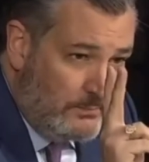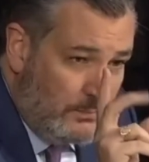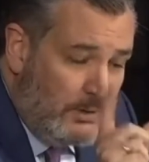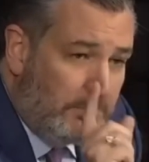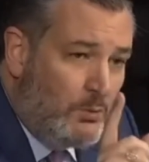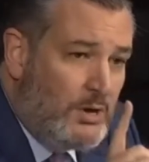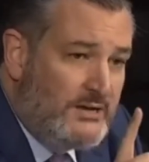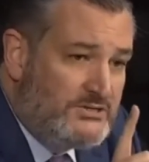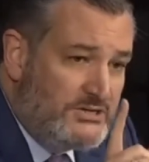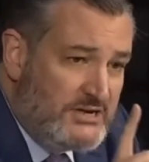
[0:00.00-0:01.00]
Number
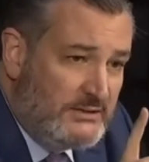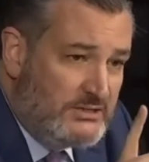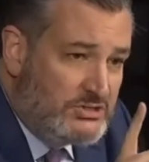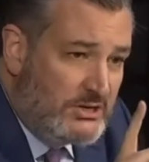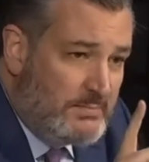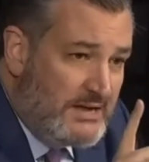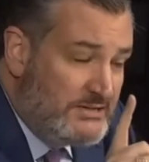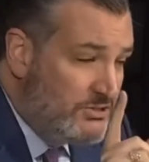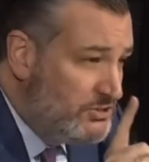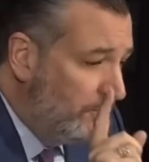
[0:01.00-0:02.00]
one, to delegitimize
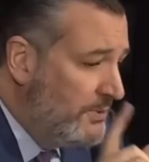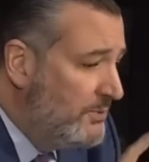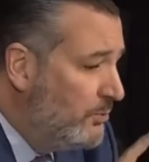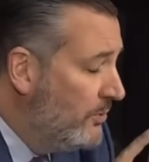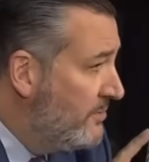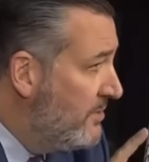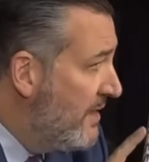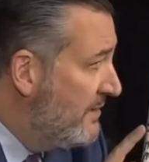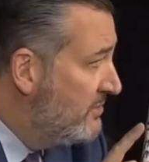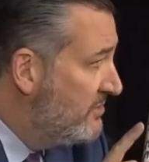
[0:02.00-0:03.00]
the Supreme Court of the
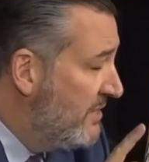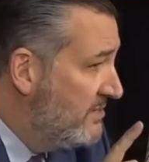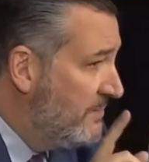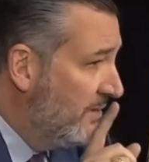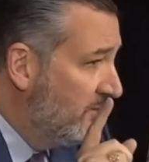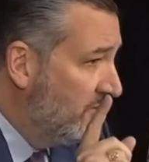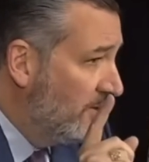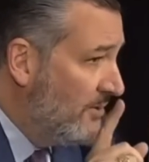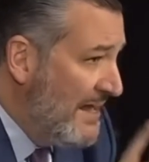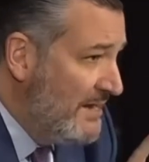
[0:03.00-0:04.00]
United States because they
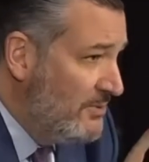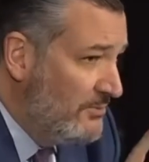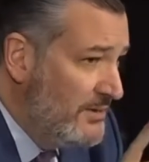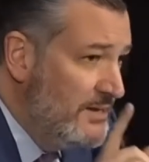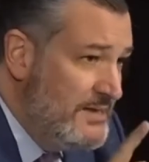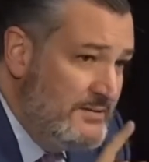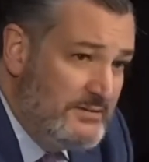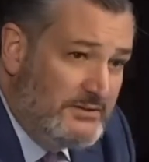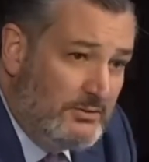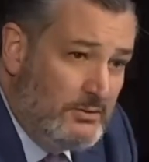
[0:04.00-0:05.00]
are angry
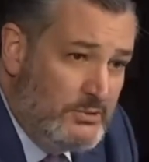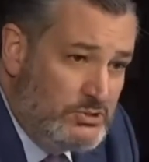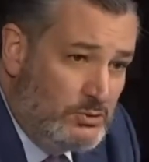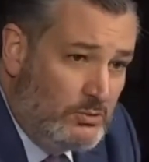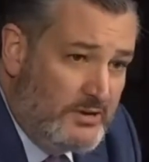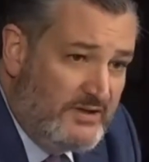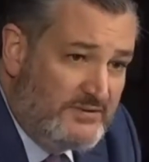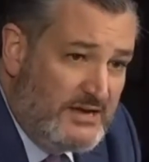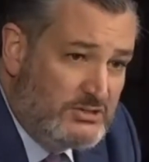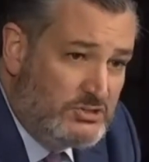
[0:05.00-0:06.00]
that there are a majority of
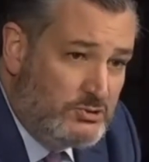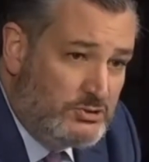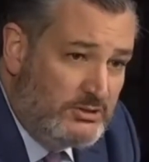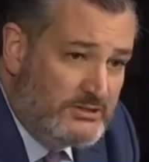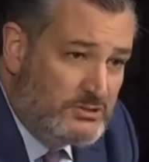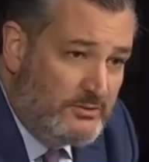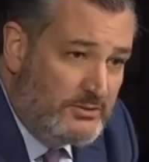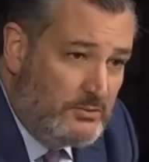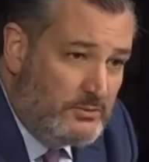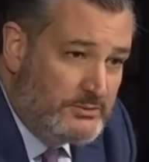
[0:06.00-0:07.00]
constitutionalists on the
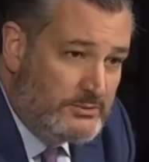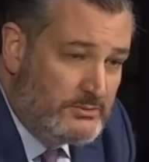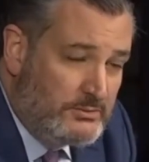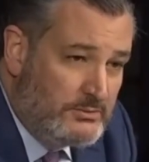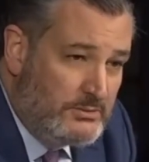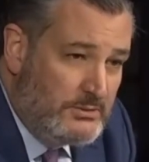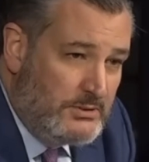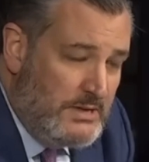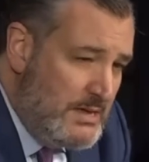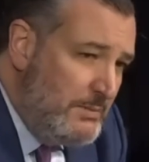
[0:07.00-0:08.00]
court.
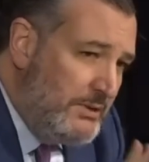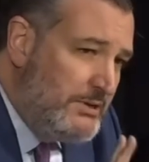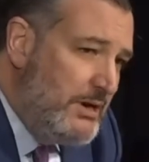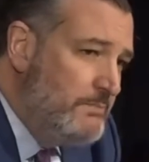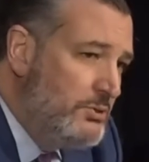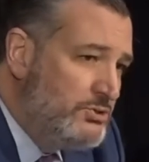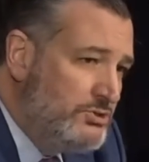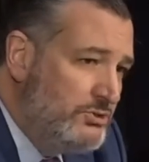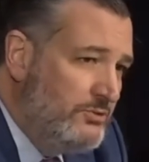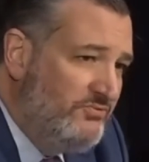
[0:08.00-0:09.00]
But number
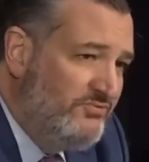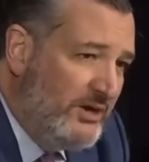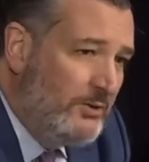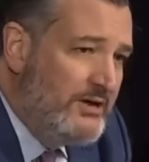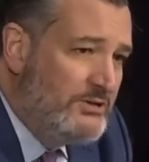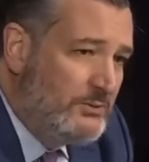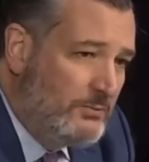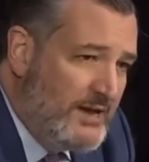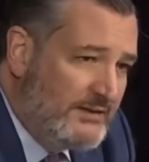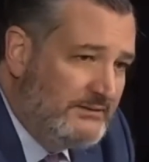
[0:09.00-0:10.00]
two, very
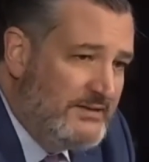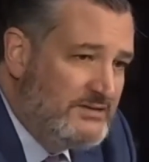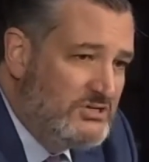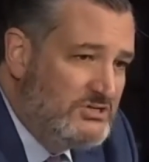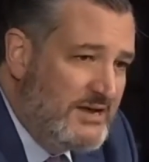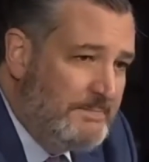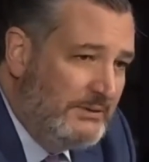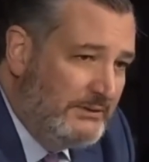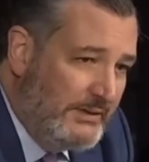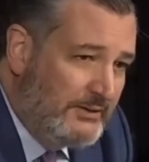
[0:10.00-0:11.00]
directly, this is a
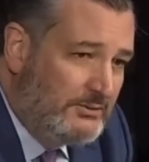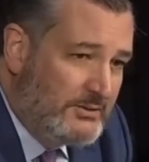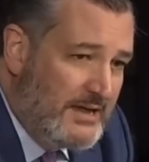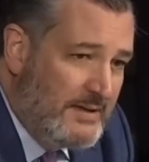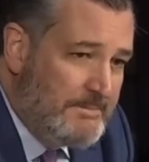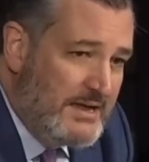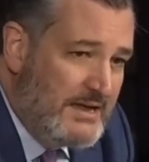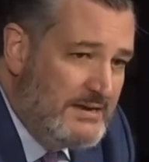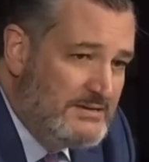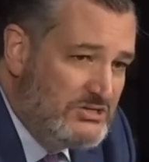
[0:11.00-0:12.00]
political
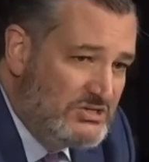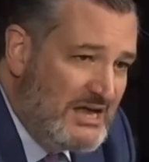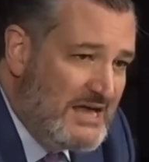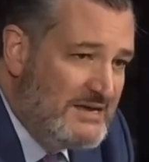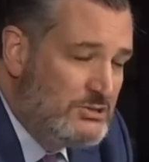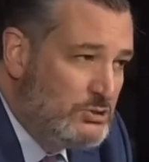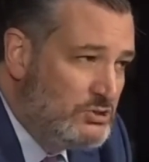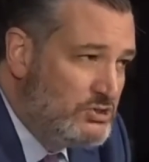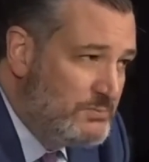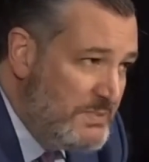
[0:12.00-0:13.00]
campaign designed to
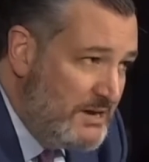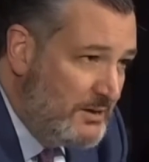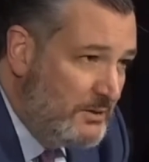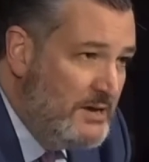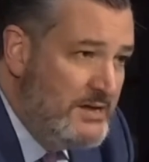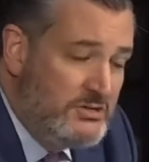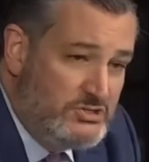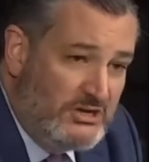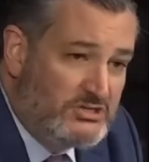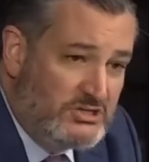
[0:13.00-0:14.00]
smear
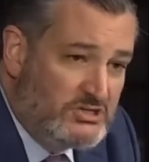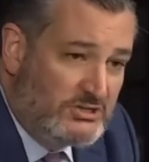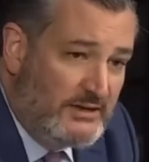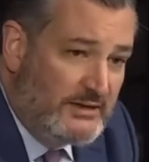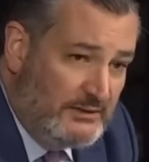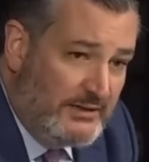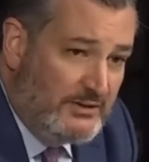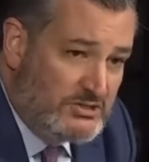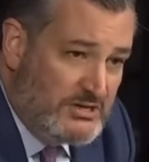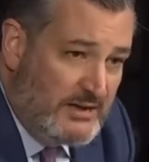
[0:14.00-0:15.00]
Justice
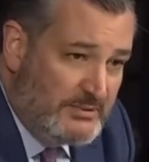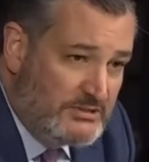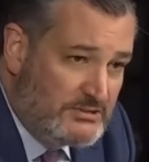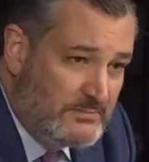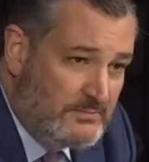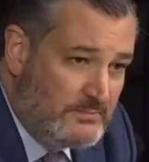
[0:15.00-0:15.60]
Clarence Thomas.